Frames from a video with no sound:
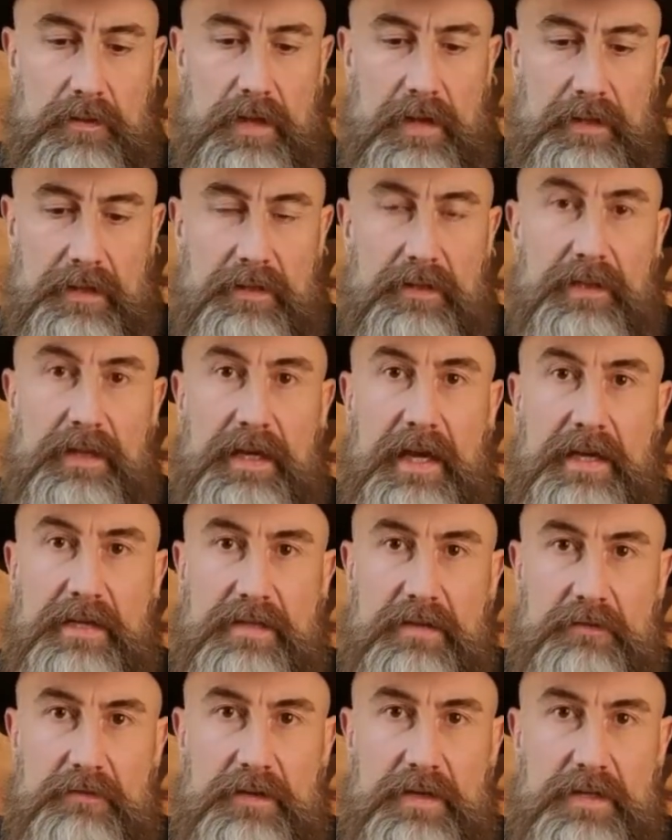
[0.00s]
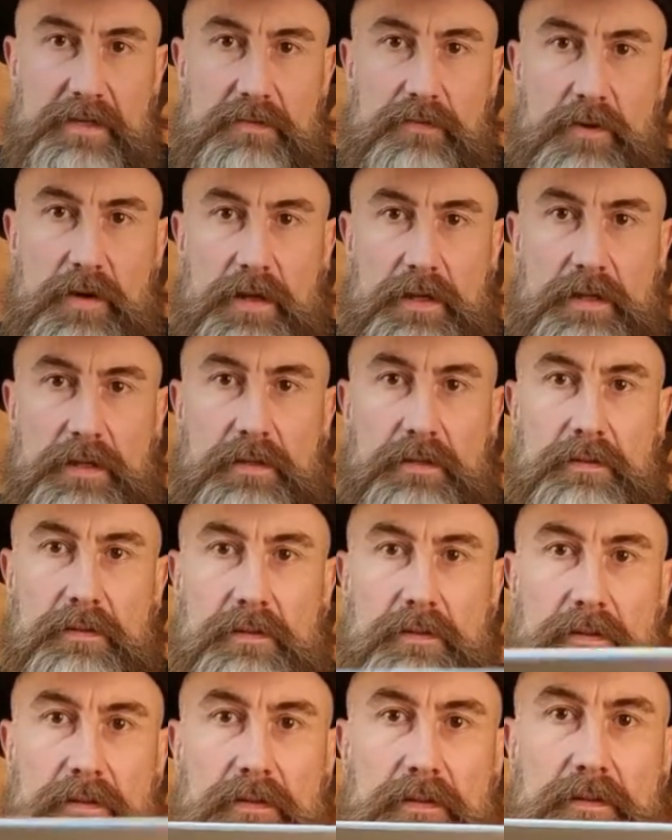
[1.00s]
like in the case of this one,
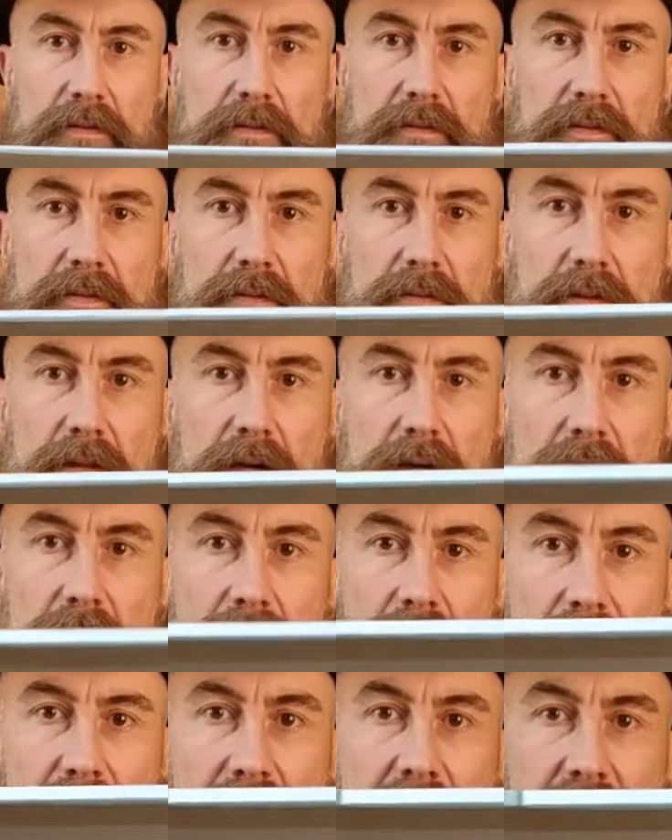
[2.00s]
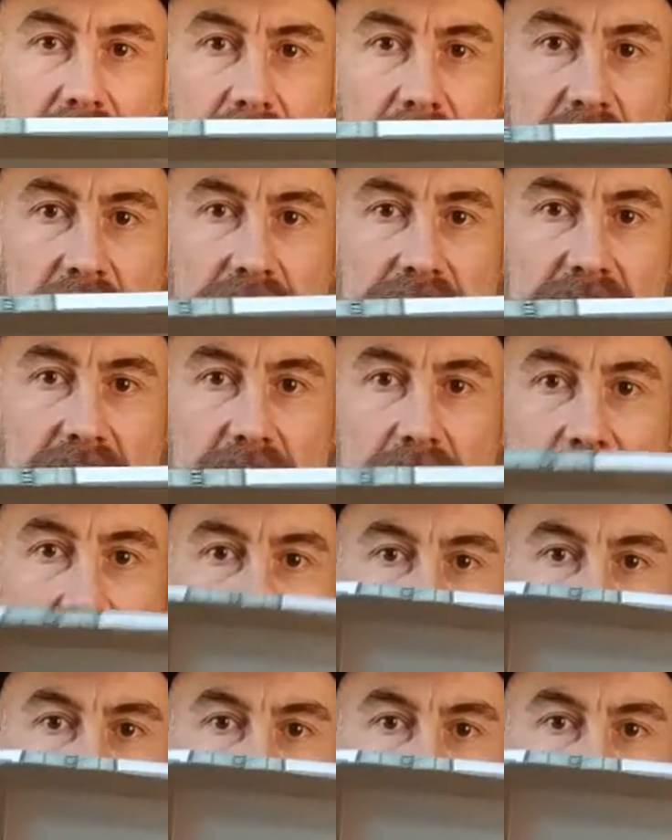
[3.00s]
the kit fits in